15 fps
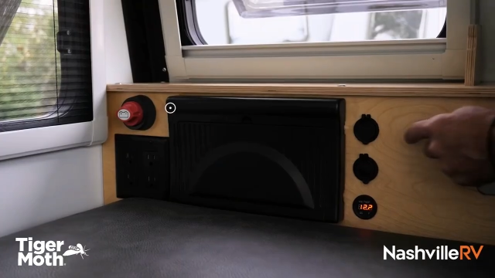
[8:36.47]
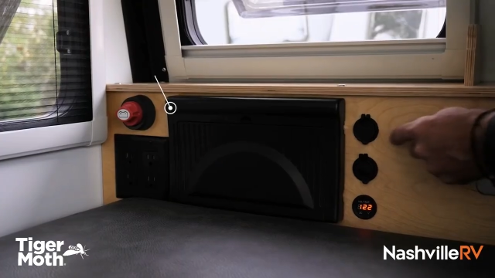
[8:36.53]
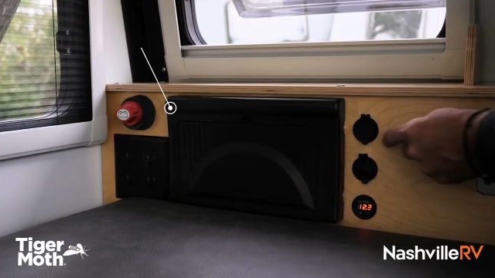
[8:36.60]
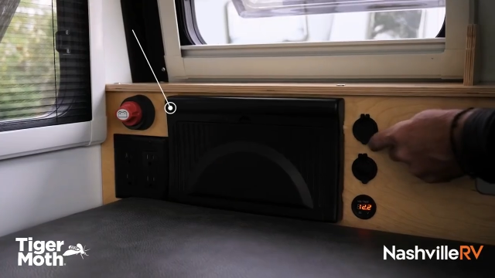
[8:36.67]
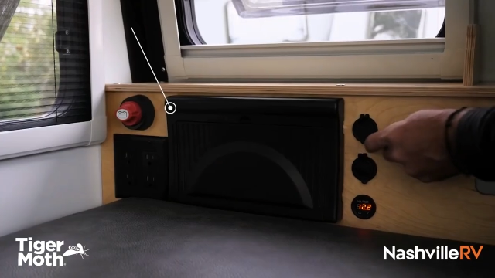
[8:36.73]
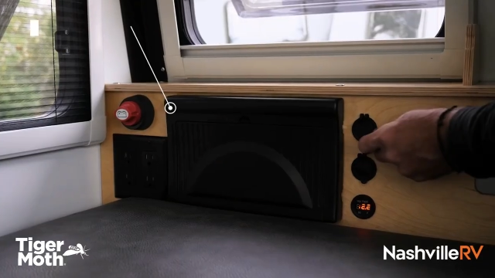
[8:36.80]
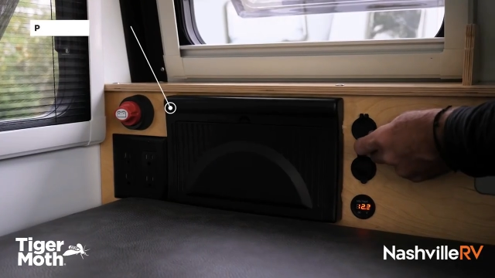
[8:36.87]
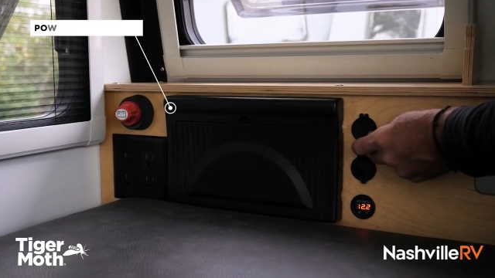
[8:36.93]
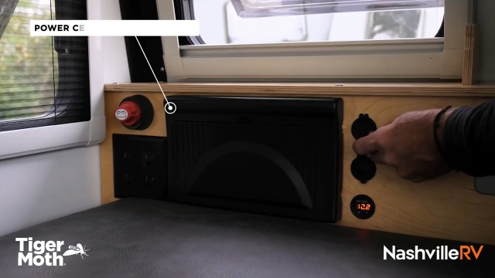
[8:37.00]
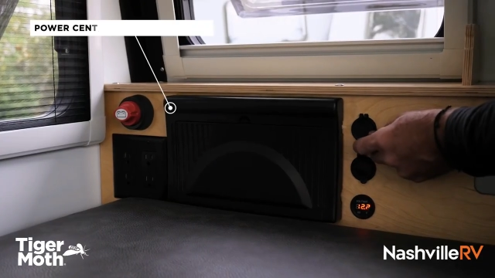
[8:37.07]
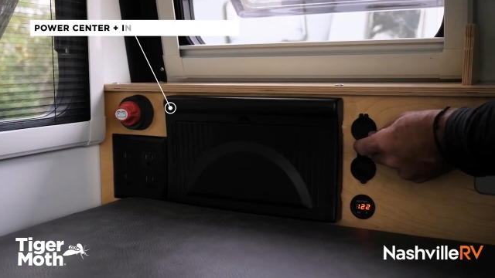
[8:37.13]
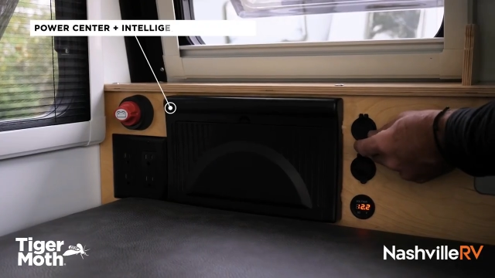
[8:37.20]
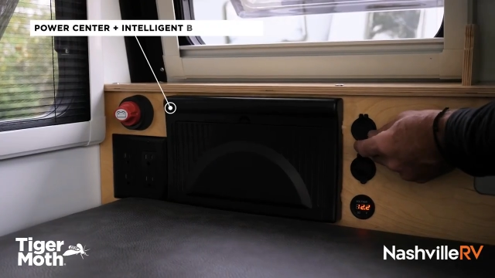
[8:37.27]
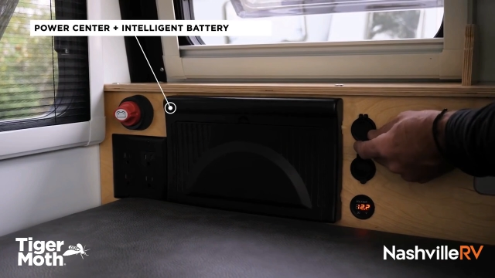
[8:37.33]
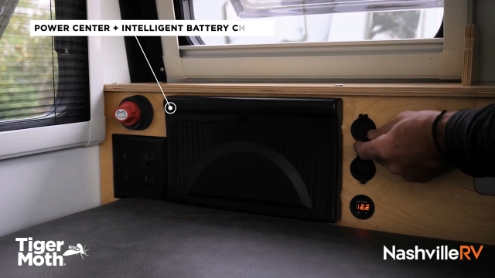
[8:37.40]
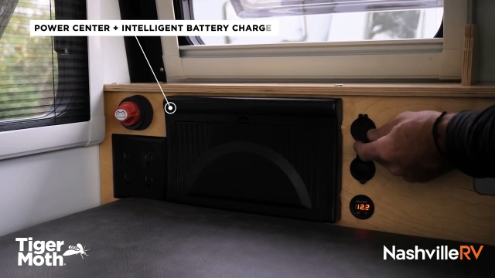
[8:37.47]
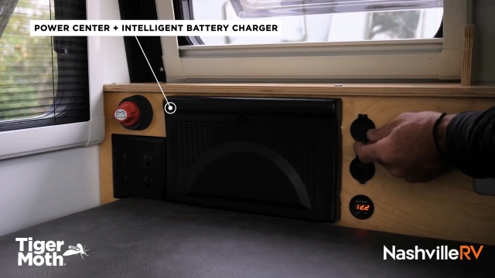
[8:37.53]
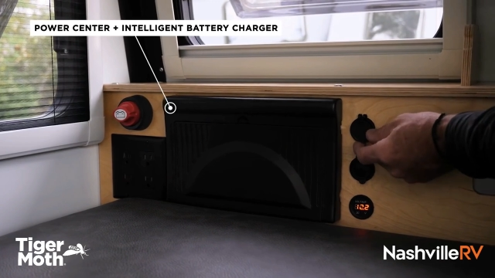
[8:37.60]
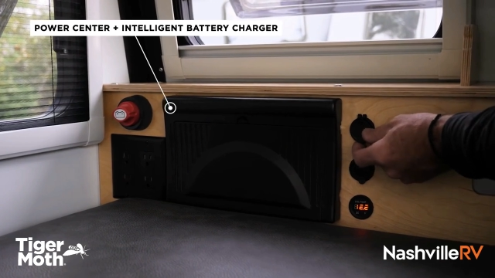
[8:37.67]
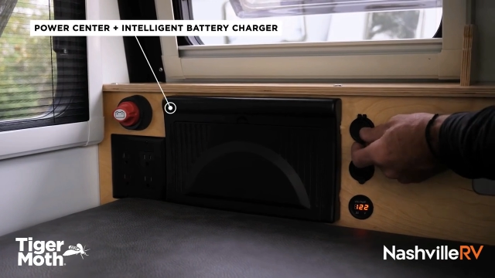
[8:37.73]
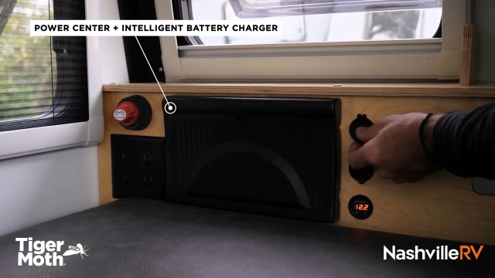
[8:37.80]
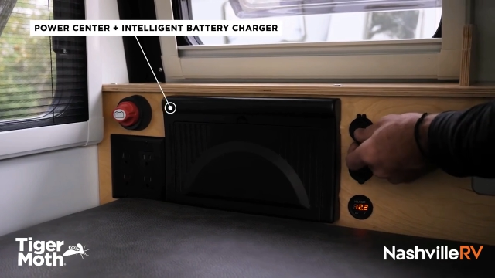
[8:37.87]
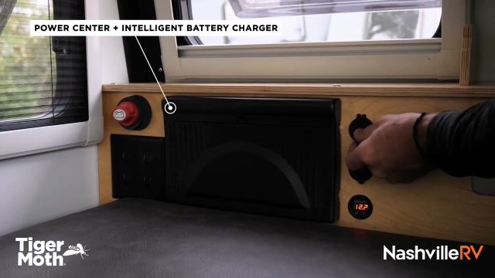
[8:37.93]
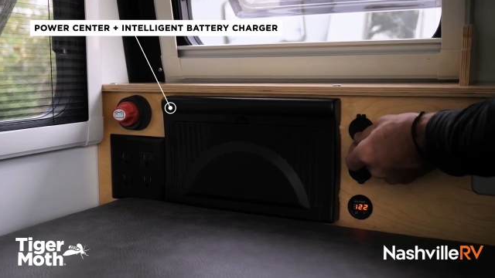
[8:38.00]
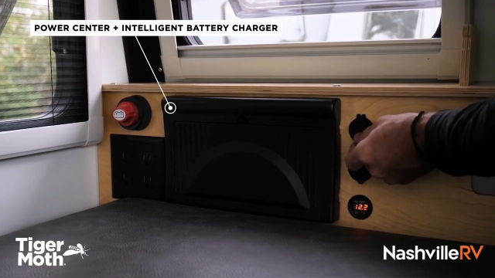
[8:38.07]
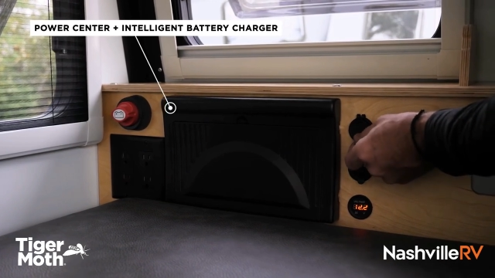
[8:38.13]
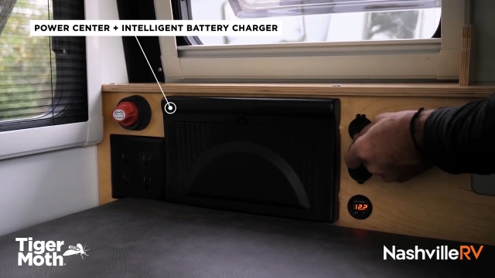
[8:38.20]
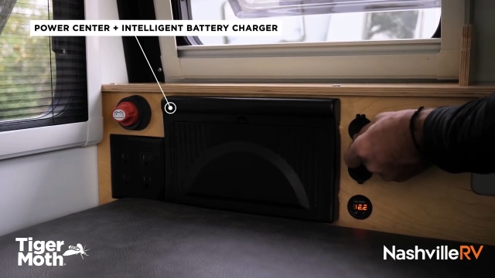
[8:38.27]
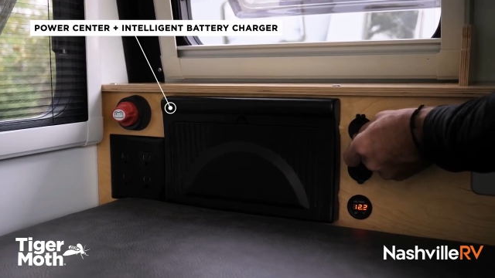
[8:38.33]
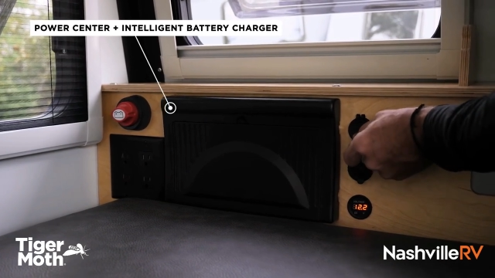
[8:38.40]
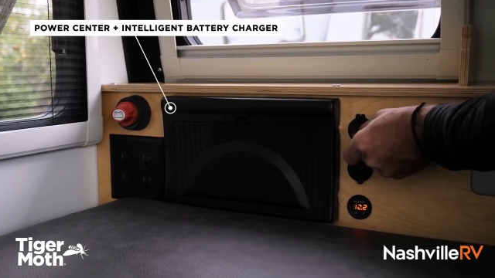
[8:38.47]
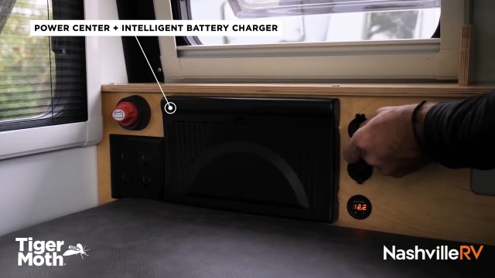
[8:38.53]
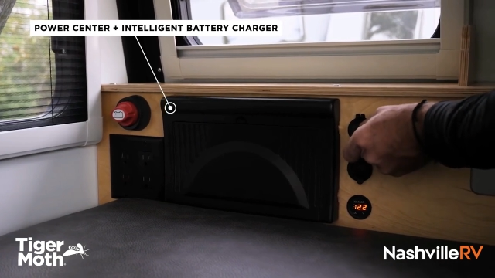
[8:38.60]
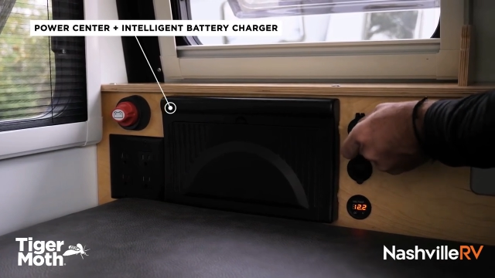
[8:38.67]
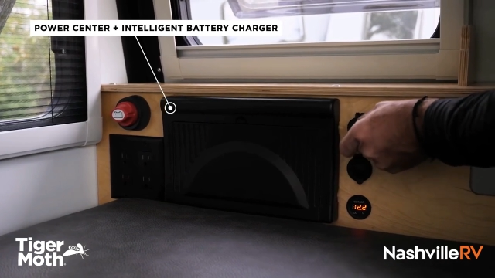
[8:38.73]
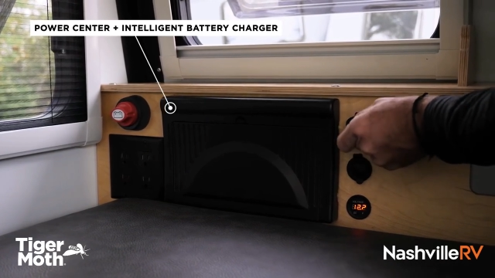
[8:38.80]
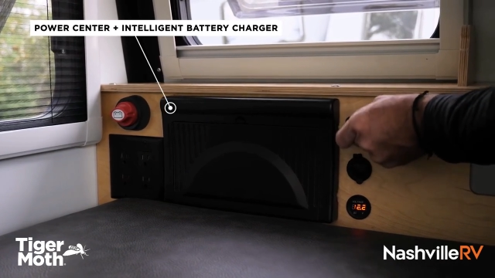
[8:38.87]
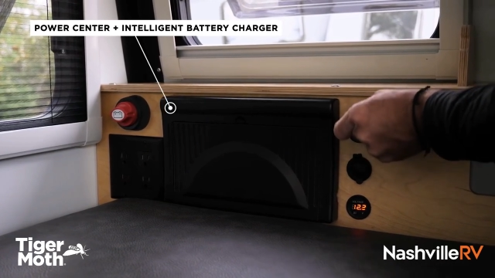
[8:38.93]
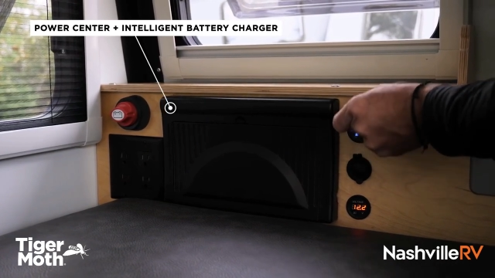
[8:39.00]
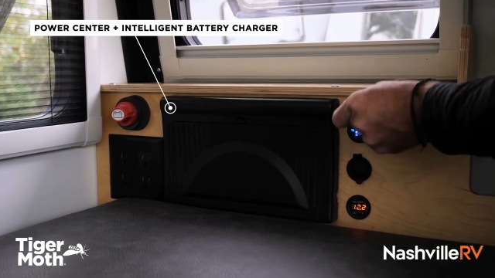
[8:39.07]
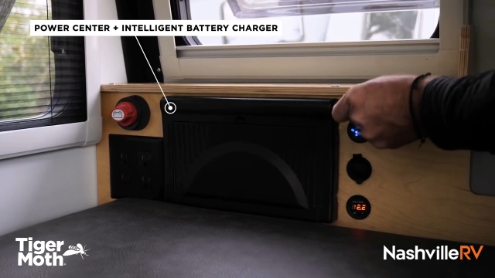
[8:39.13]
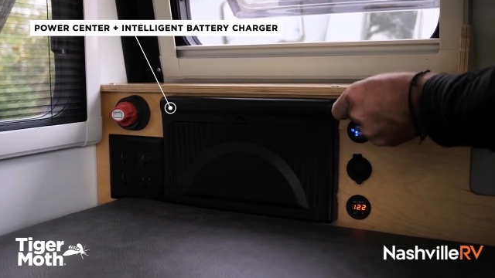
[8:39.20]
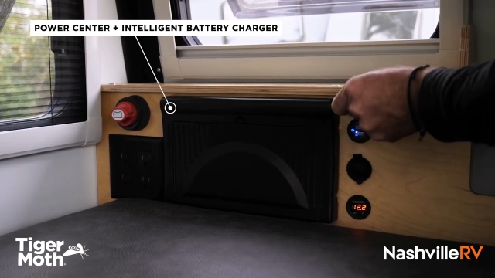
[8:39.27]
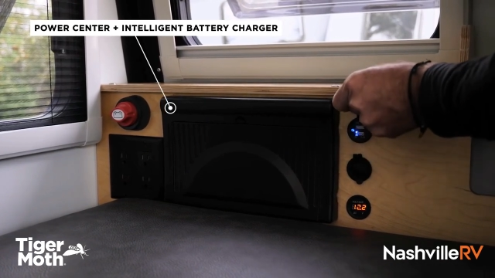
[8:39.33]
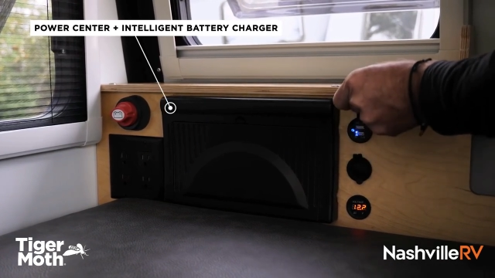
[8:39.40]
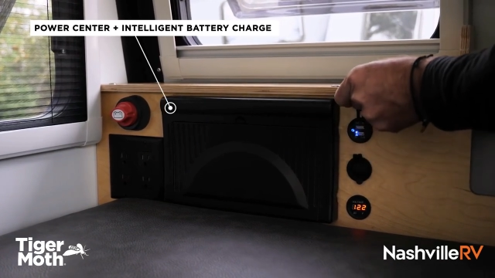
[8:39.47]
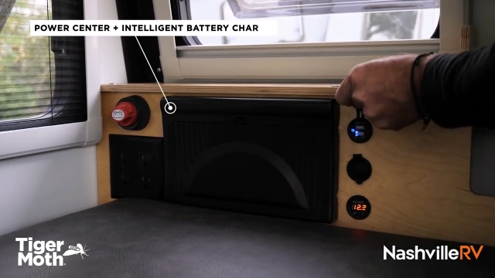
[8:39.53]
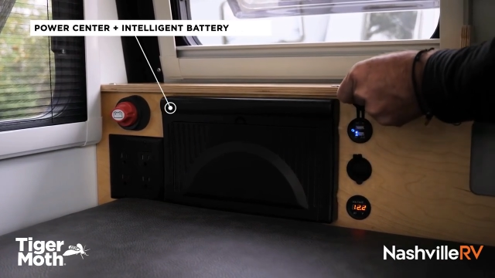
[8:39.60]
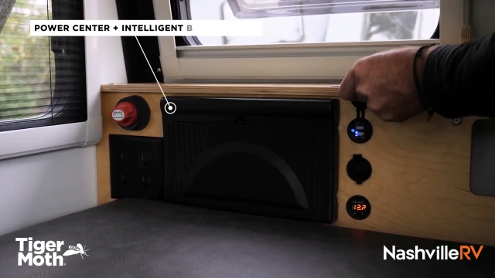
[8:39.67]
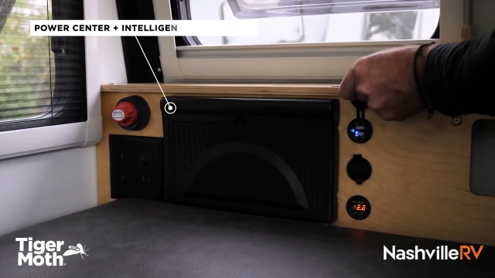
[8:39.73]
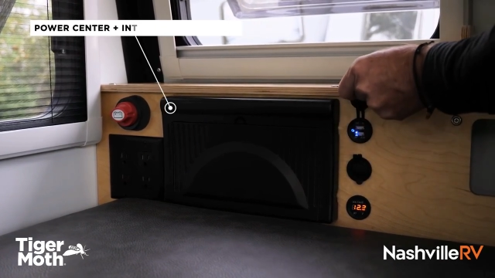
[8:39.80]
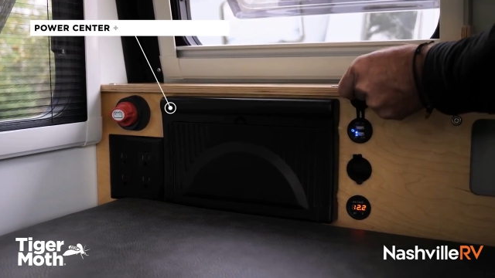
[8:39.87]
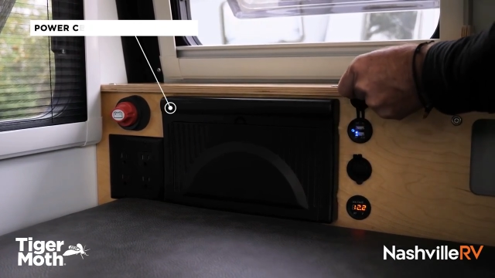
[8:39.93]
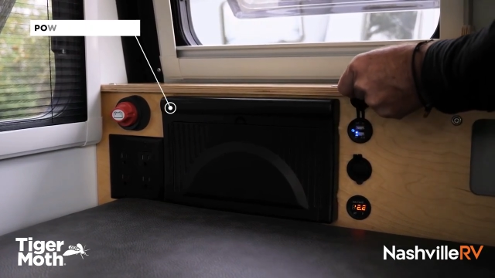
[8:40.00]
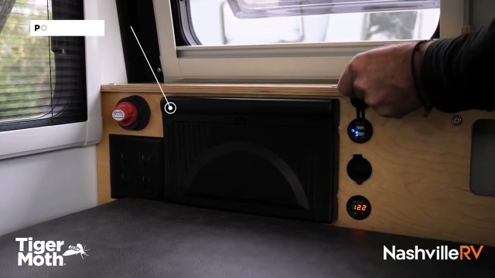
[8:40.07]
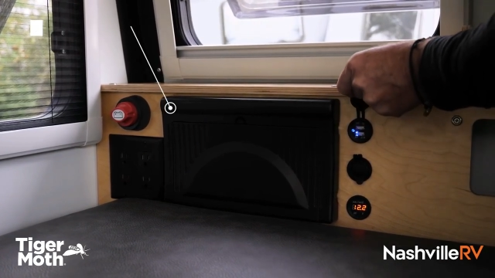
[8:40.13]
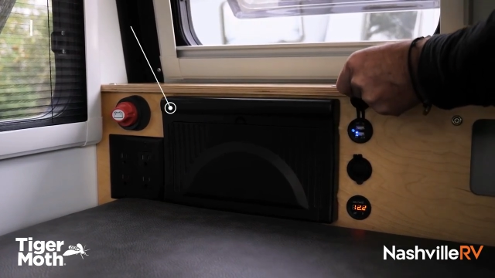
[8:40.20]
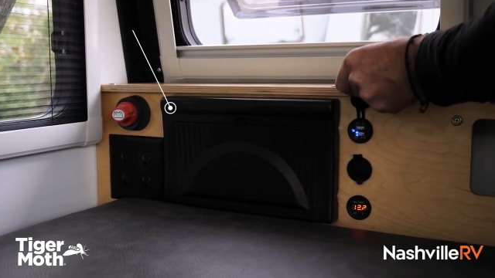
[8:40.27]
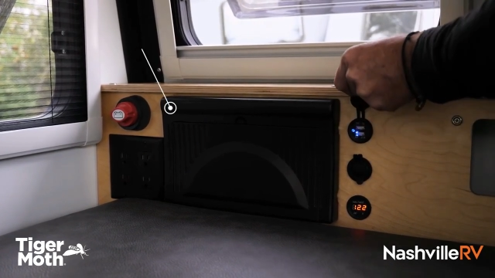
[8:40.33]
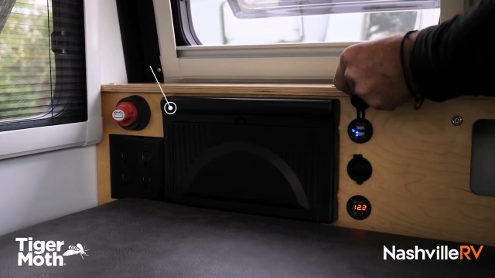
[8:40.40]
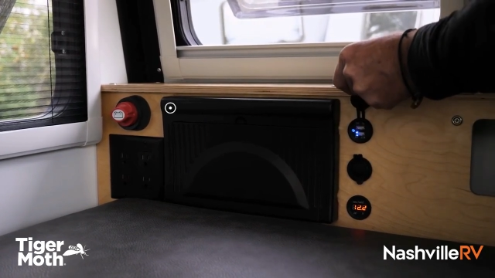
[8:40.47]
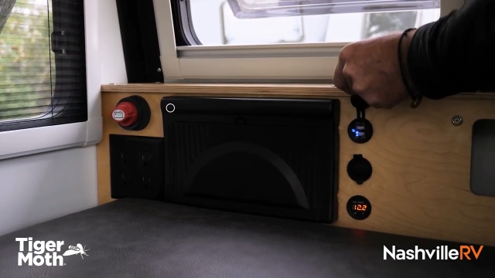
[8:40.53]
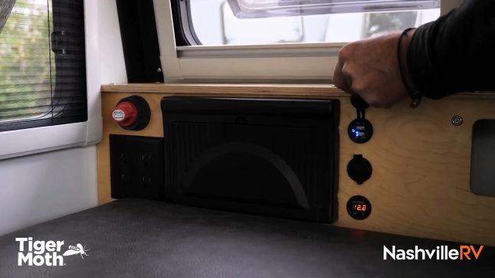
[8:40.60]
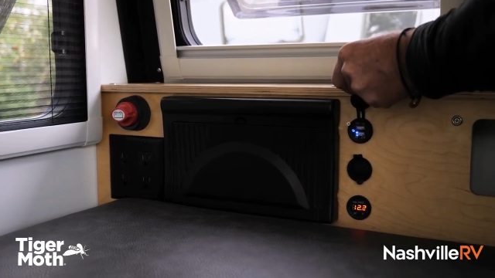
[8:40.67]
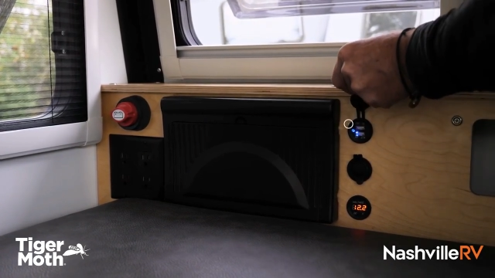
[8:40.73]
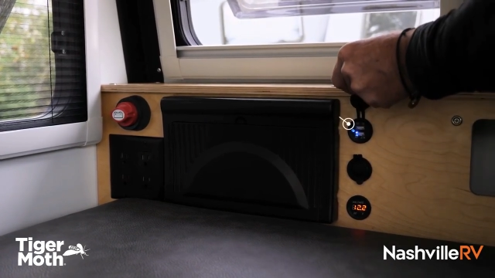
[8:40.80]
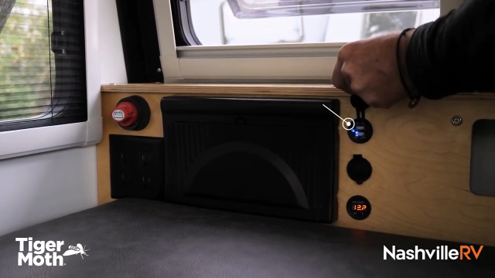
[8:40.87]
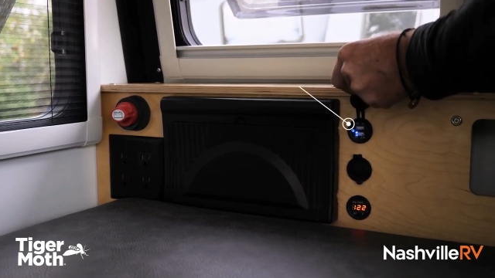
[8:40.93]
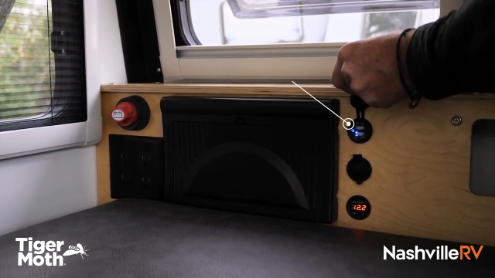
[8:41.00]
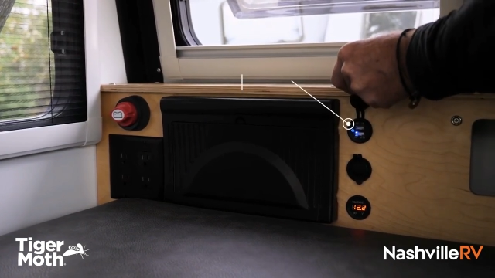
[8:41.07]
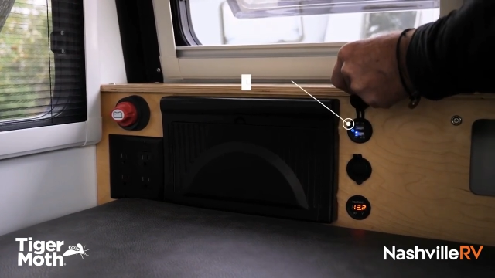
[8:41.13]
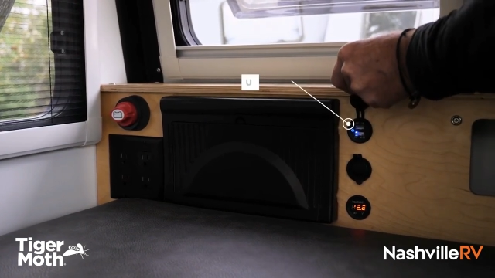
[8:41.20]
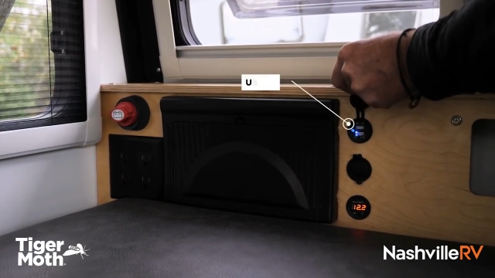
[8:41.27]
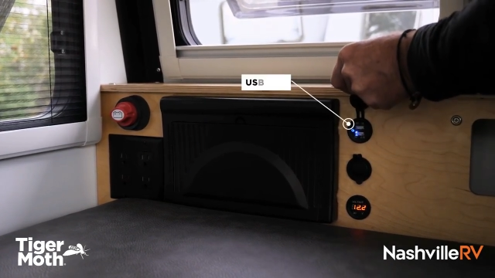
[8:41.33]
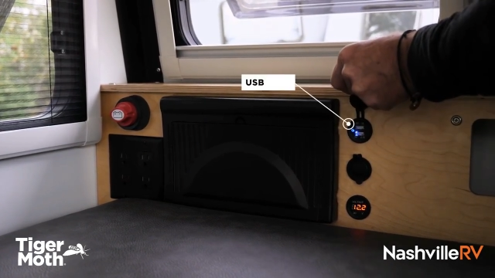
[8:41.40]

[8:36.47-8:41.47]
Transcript: No face is visible, so there are no lips to read.